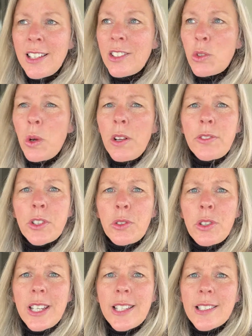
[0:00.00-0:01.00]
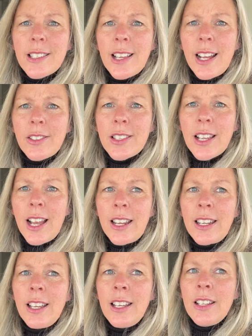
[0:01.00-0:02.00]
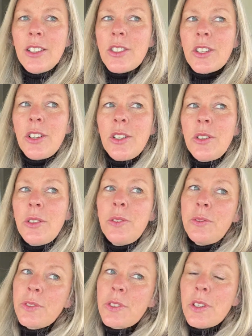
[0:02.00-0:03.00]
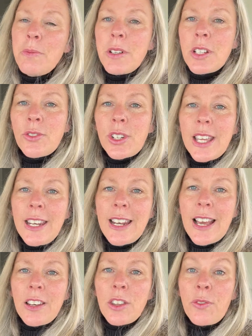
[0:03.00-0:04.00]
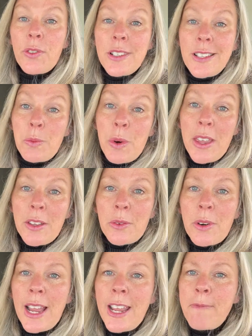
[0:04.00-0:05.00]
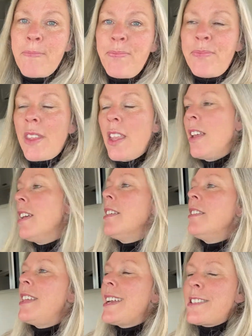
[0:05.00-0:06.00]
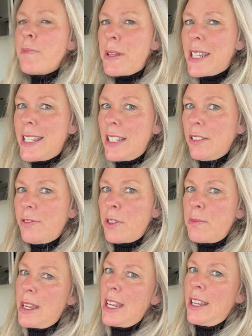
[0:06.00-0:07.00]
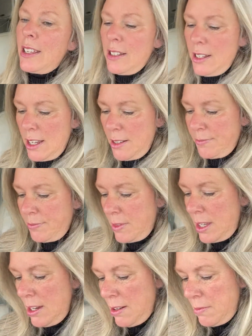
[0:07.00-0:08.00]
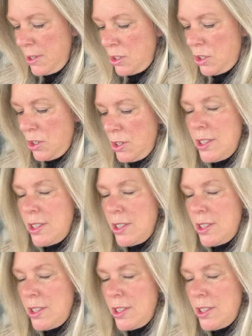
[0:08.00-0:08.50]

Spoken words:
12 degrees outside. So much for getting out of the freezing weather, right? That's a big deal for me. Here, I'm gonna turn